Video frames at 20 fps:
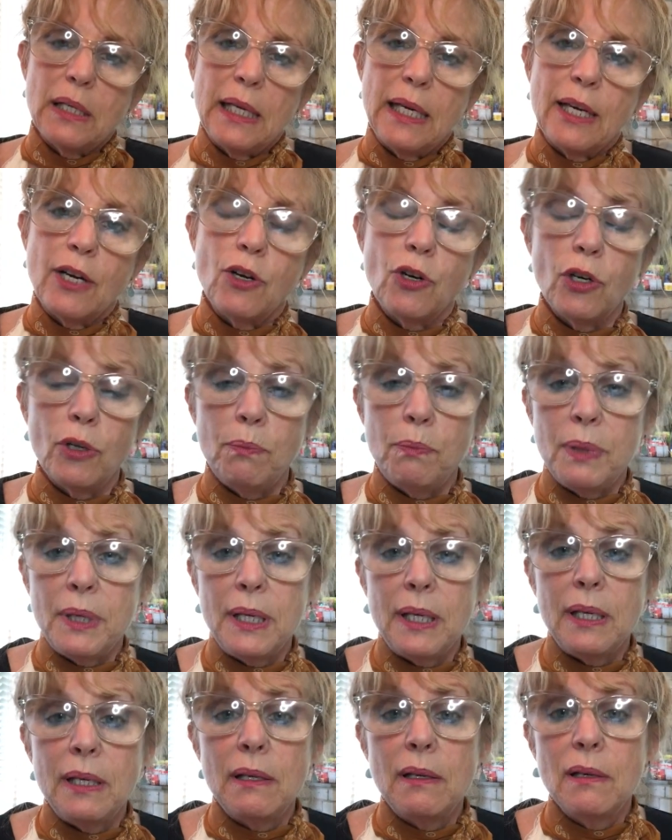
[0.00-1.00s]
It could
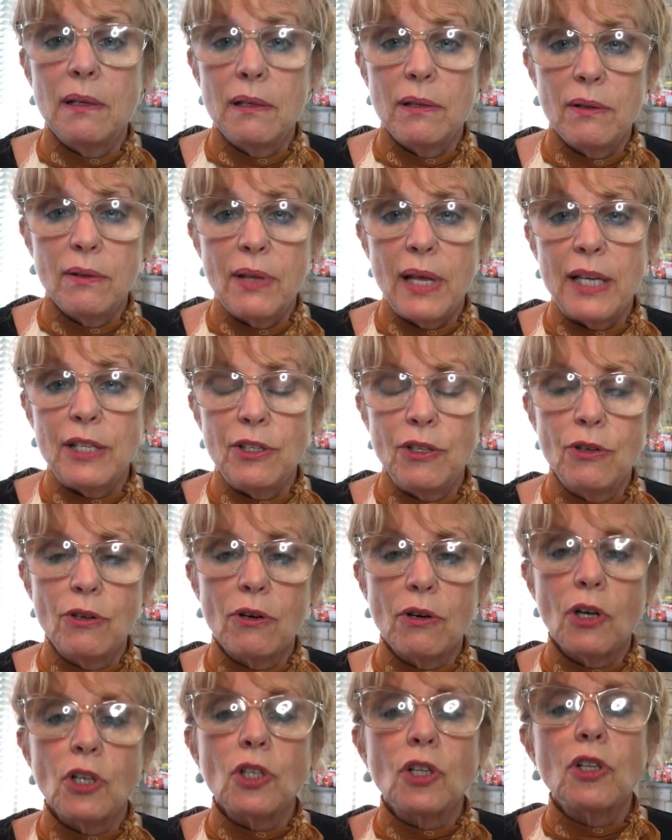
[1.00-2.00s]
be that
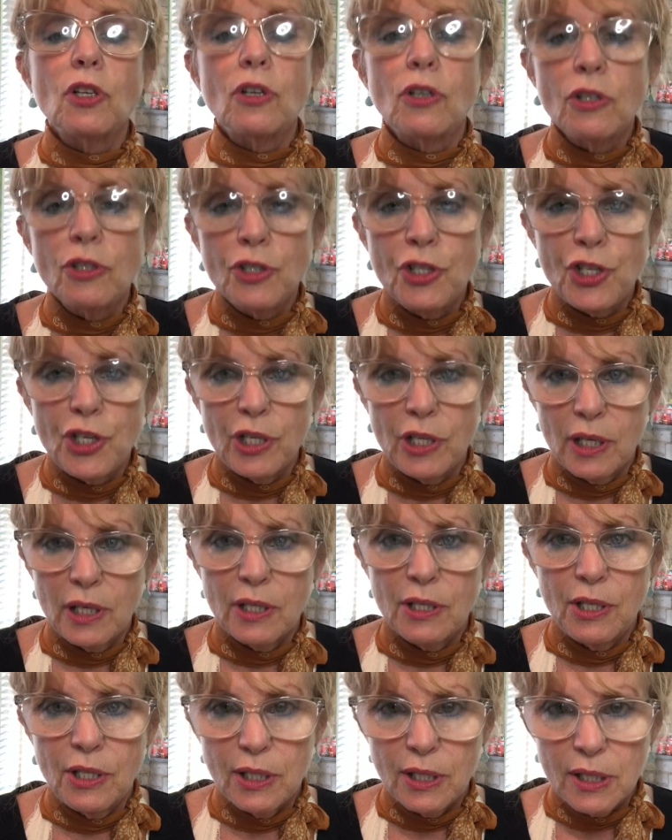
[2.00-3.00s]
you're
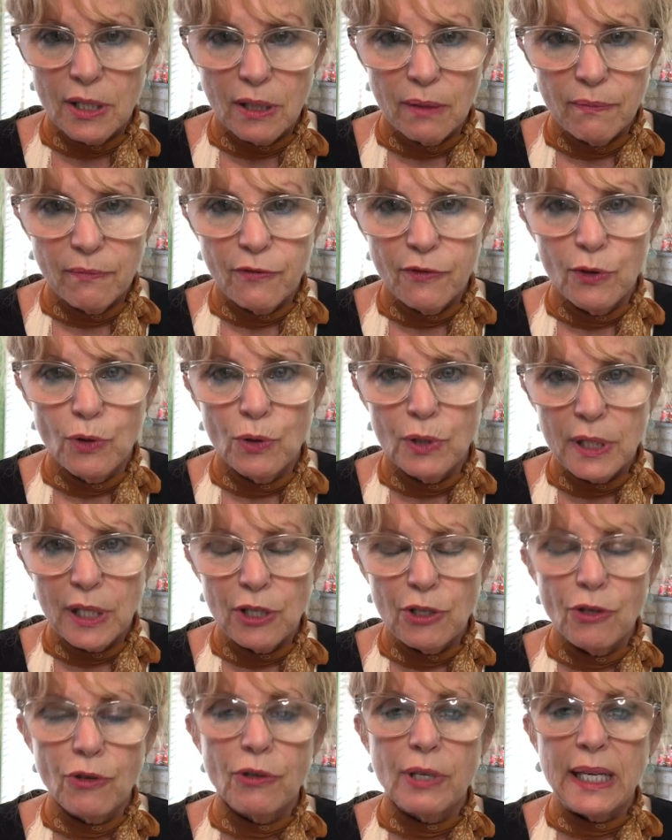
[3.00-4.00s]
allergic to some foods
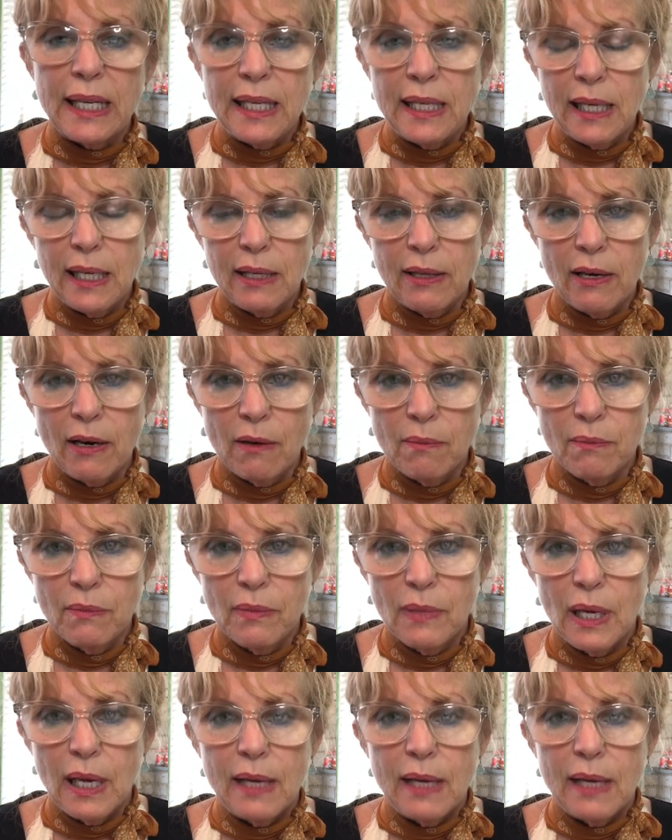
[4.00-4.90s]
and you're eating them.